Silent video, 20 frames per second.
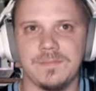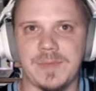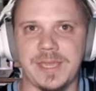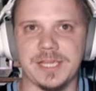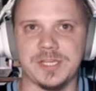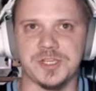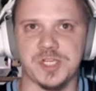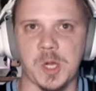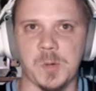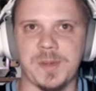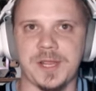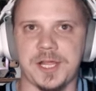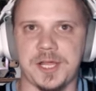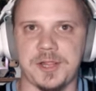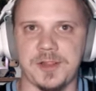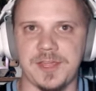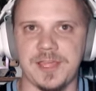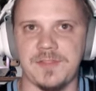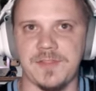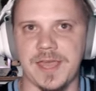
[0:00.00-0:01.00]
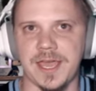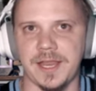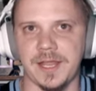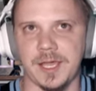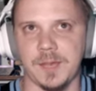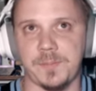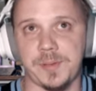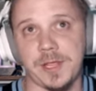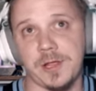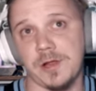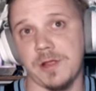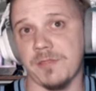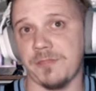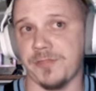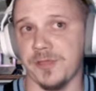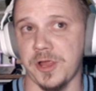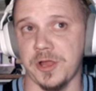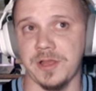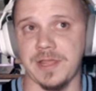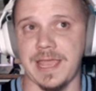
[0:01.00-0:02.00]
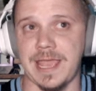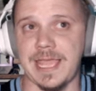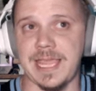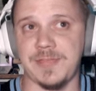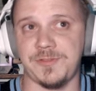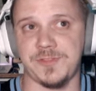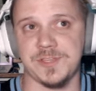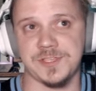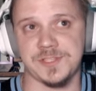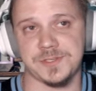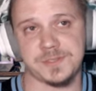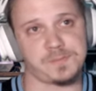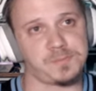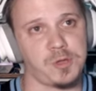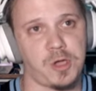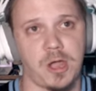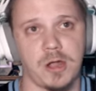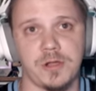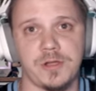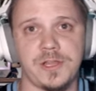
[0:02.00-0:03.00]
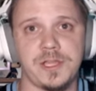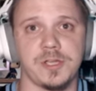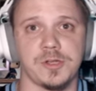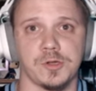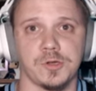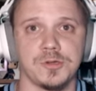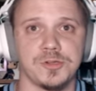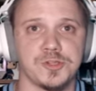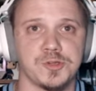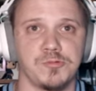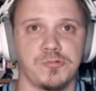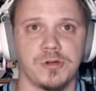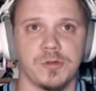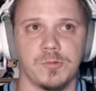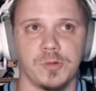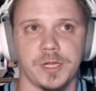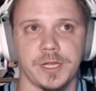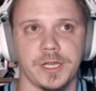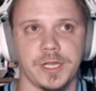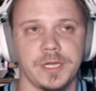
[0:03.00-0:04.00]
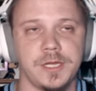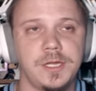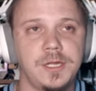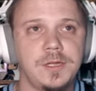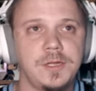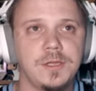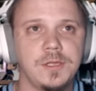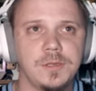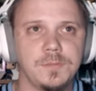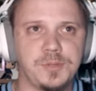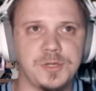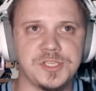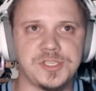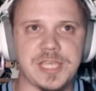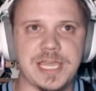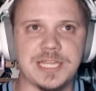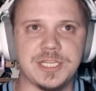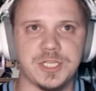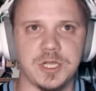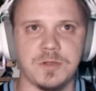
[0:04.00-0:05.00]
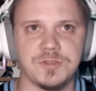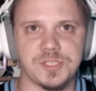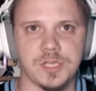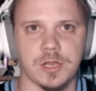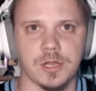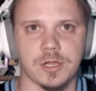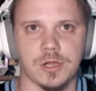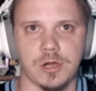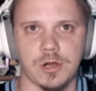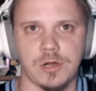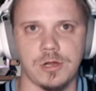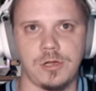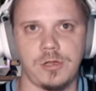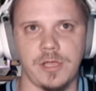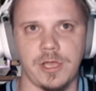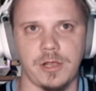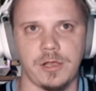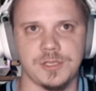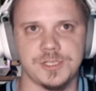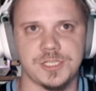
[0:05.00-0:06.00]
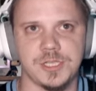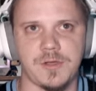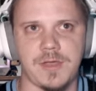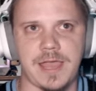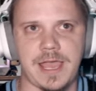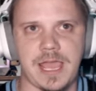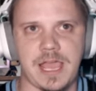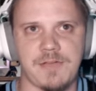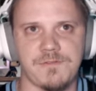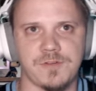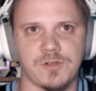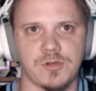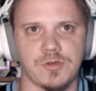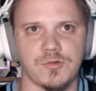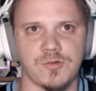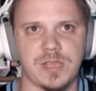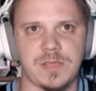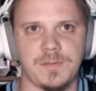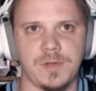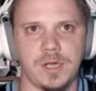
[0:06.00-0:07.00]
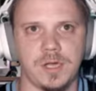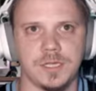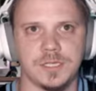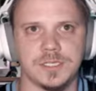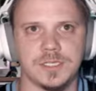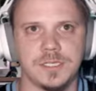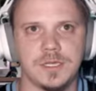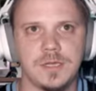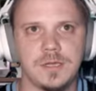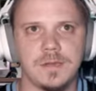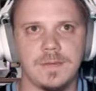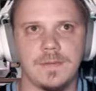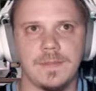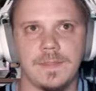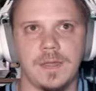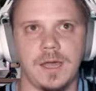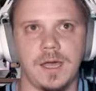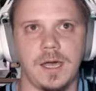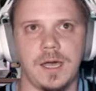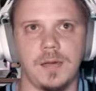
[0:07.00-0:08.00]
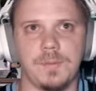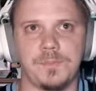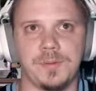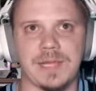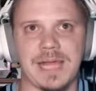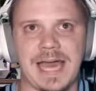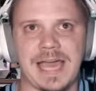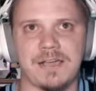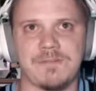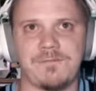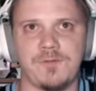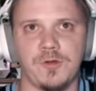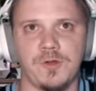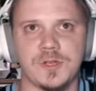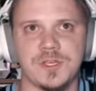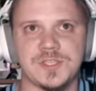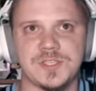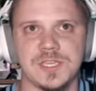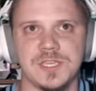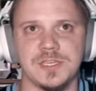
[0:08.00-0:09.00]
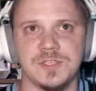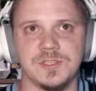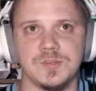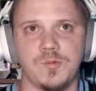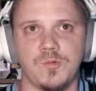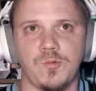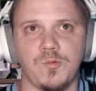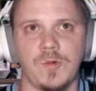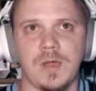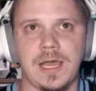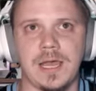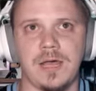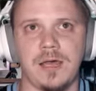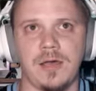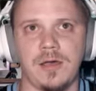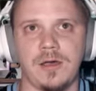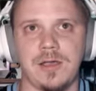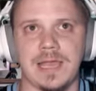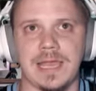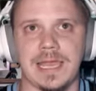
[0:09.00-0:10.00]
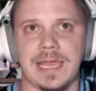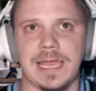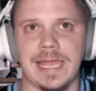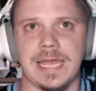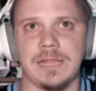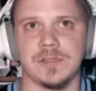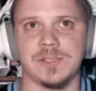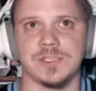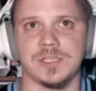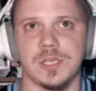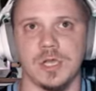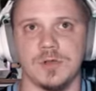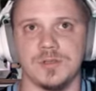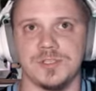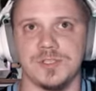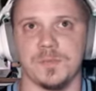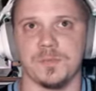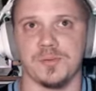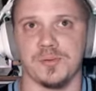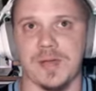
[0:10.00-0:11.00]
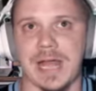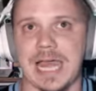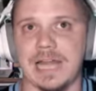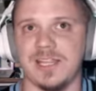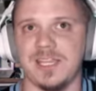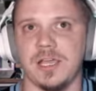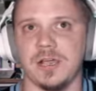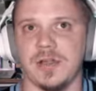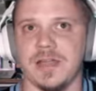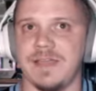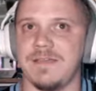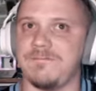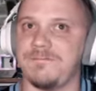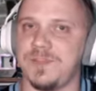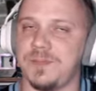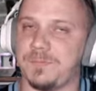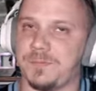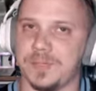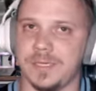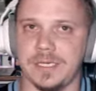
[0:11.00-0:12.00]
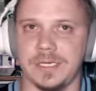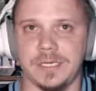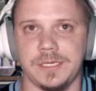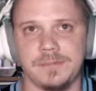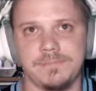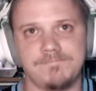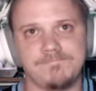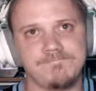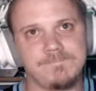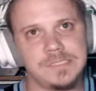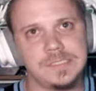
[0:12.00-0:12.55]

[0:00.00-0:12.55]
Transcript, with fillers: make sure we clean that up. Here on 3rd and 8, this is already a crucial one. We're going to put Zay Jones on a curl and also have Kareem Hunt block for us as well. And let's go to probably our MVP,